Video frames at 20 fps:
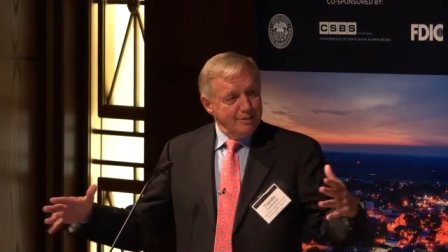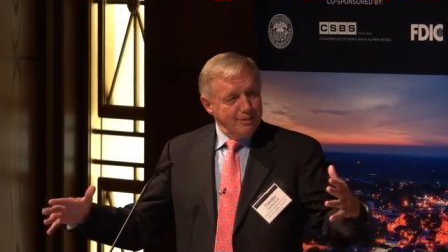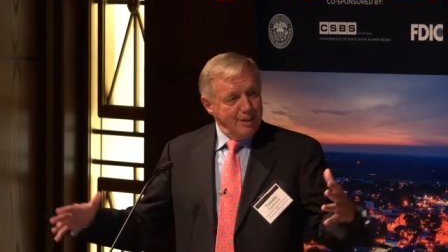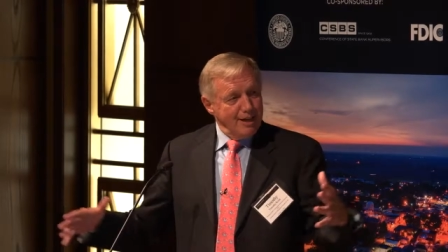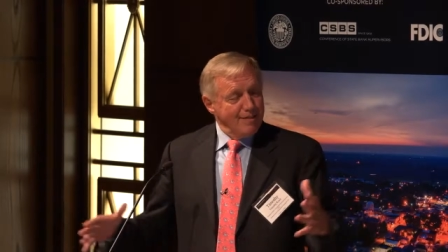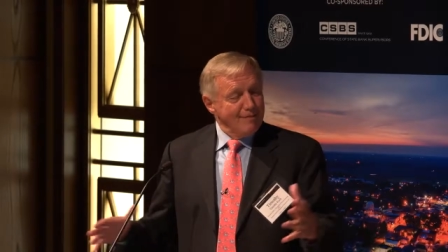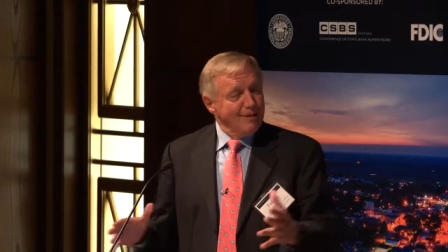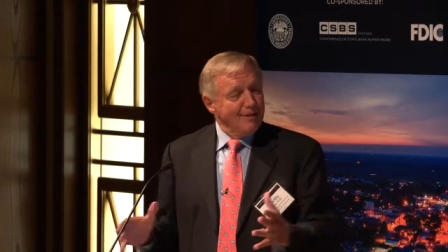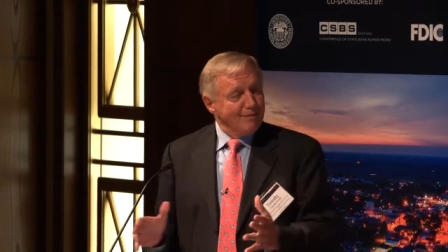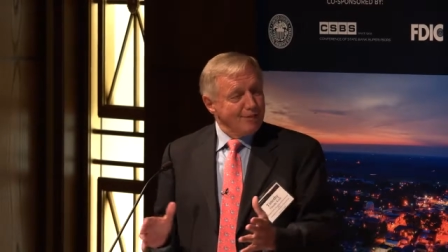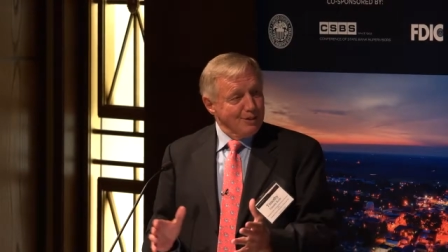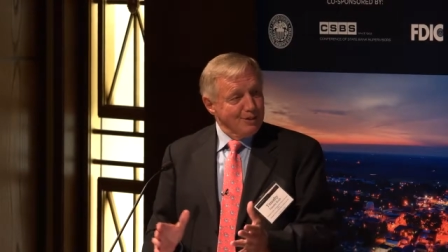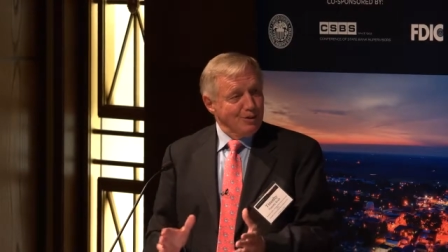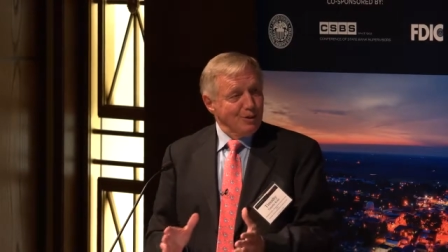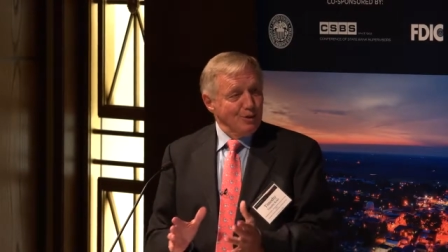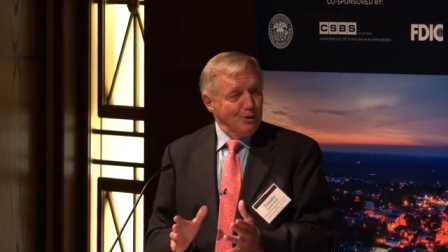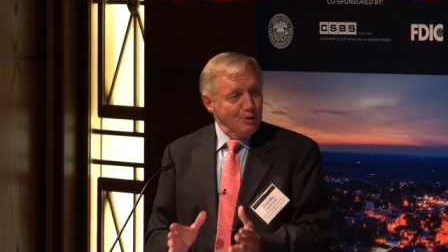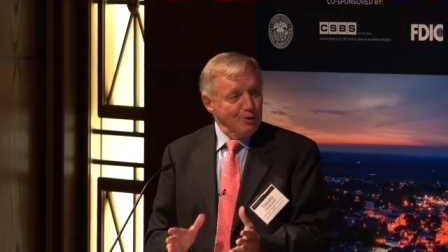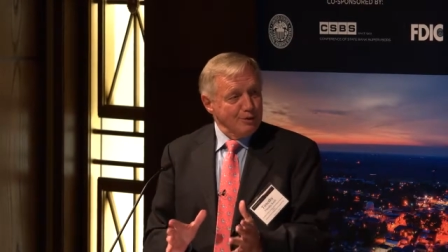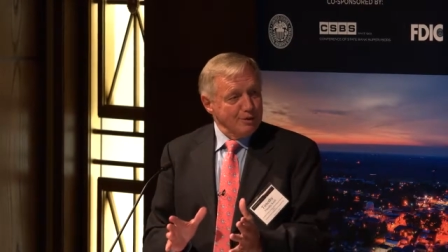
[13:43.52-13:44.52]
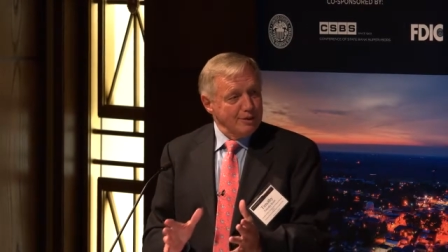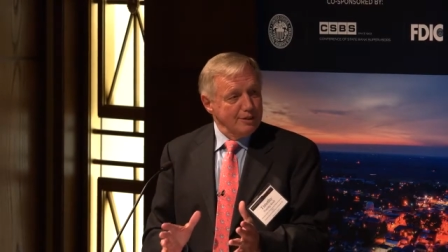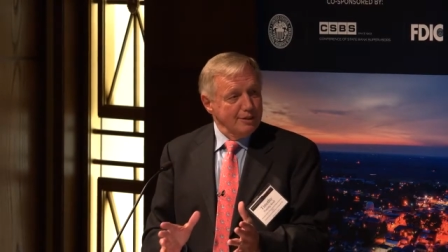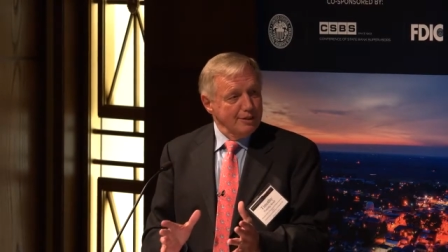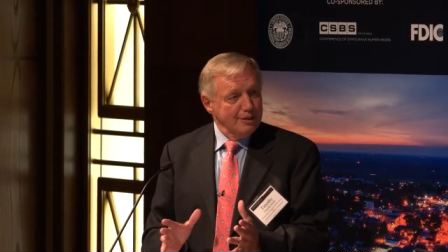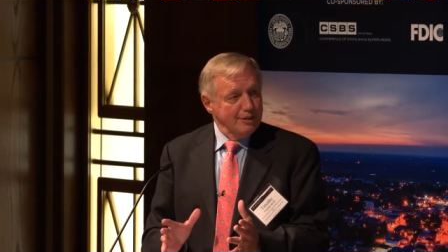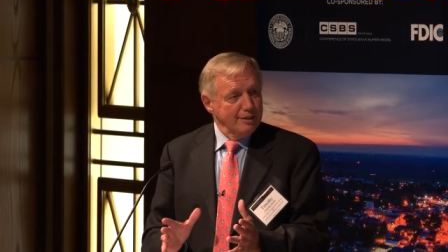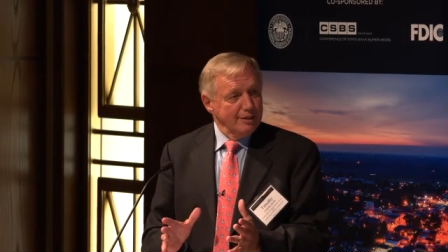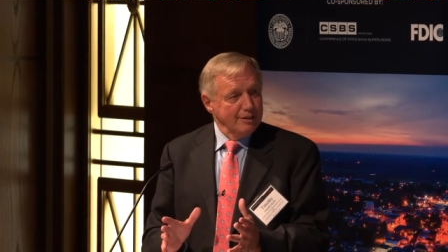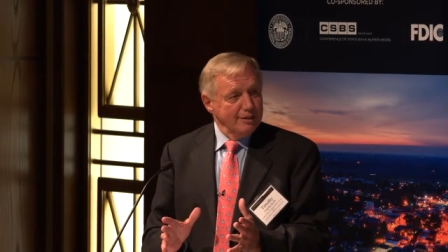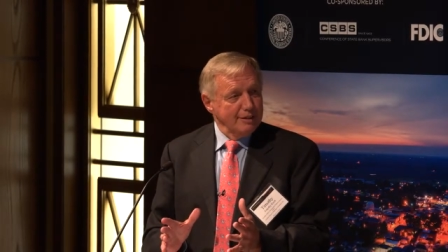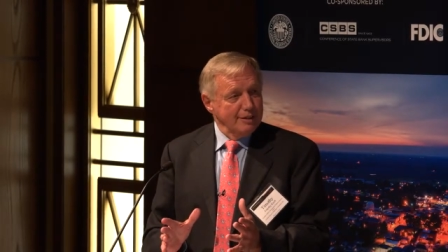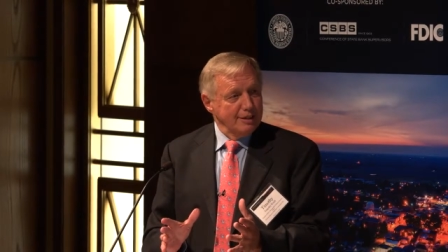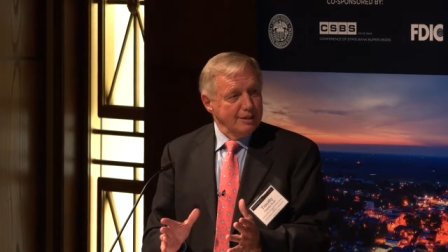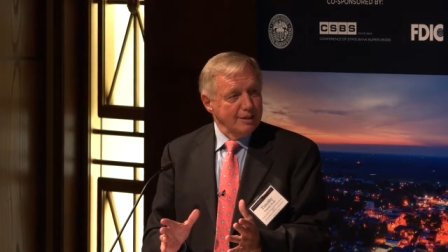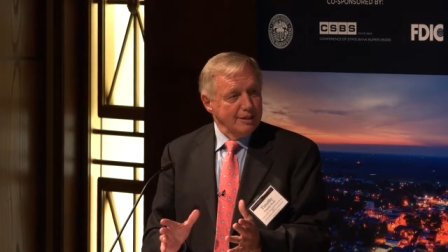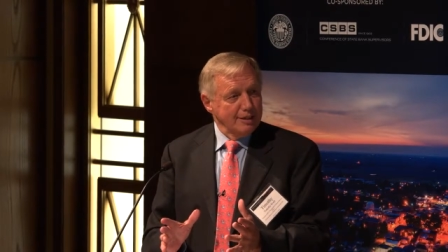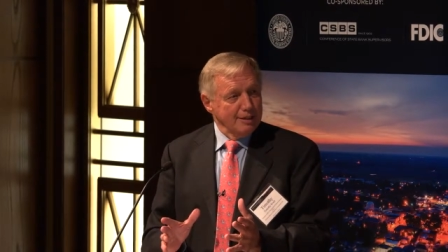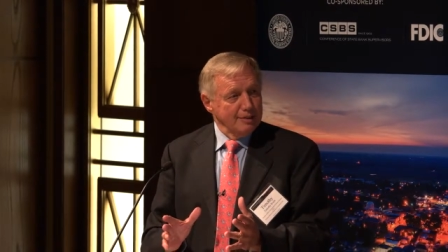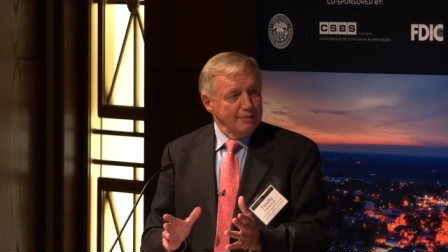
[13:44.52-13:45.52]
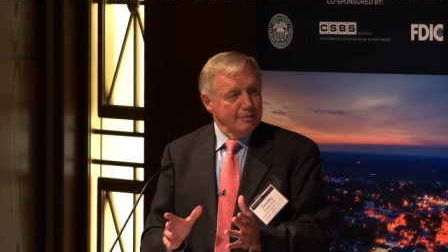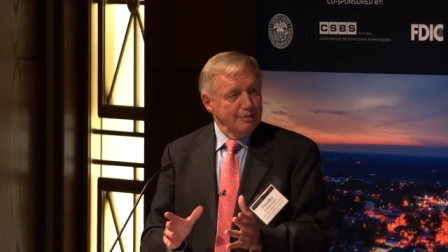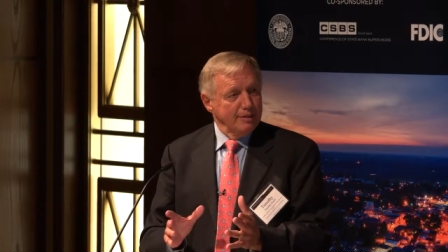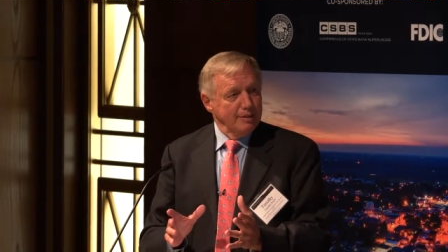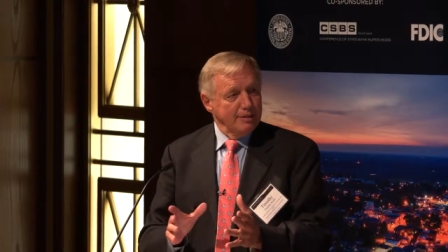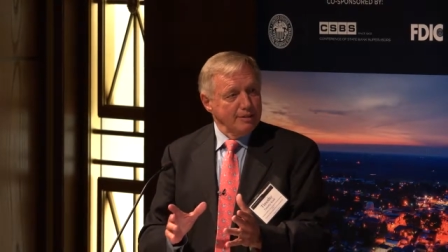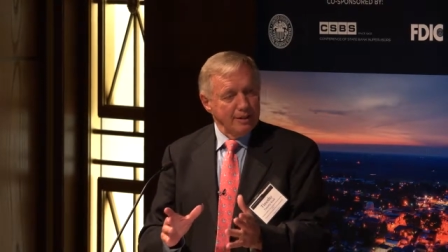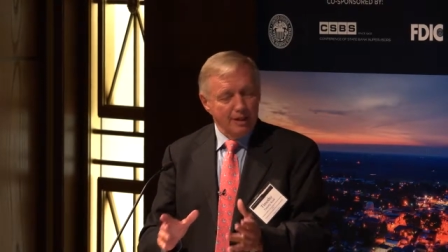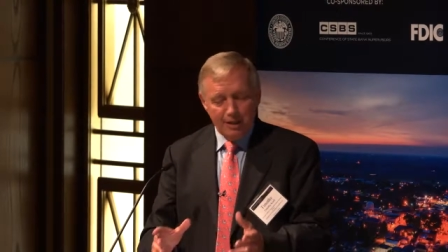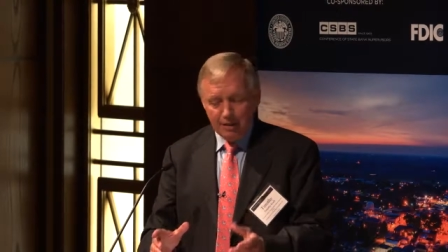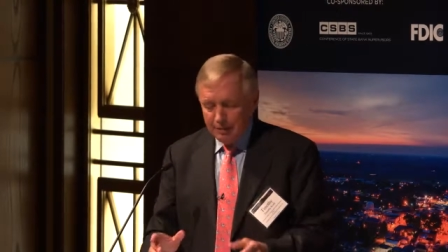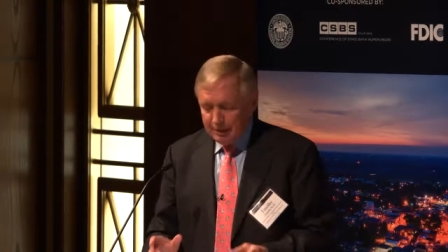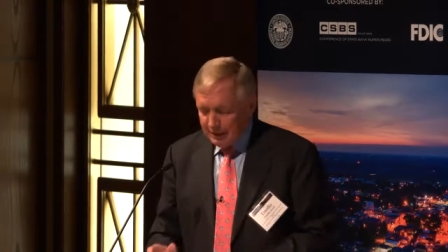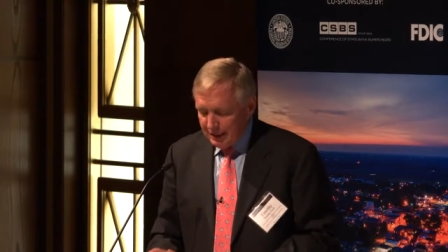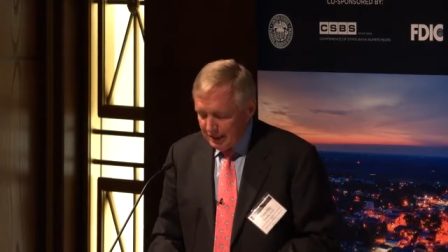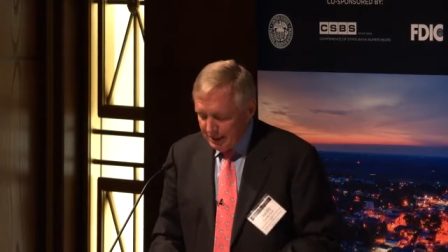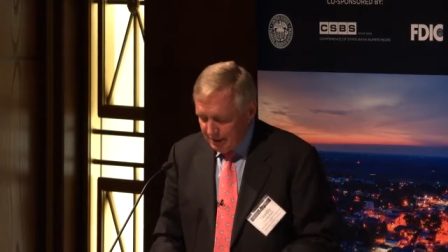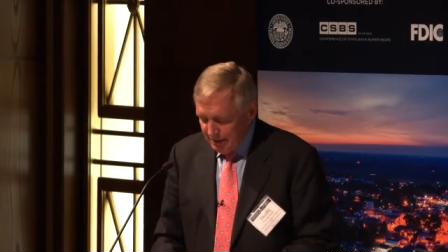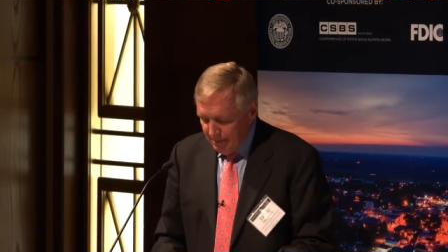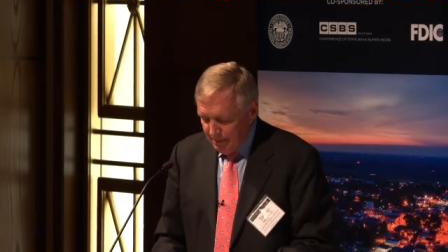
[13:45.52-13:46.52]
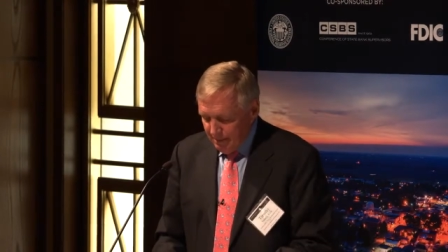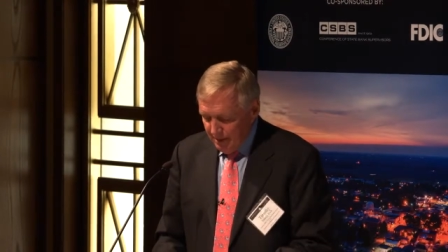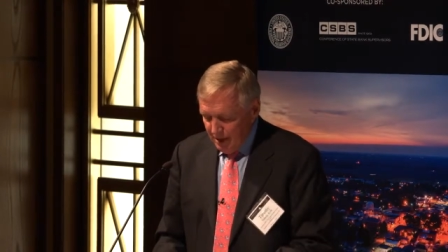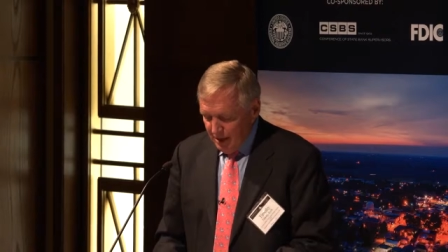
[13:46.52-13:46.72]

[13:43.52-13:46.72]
Do you have enough controls to limit this?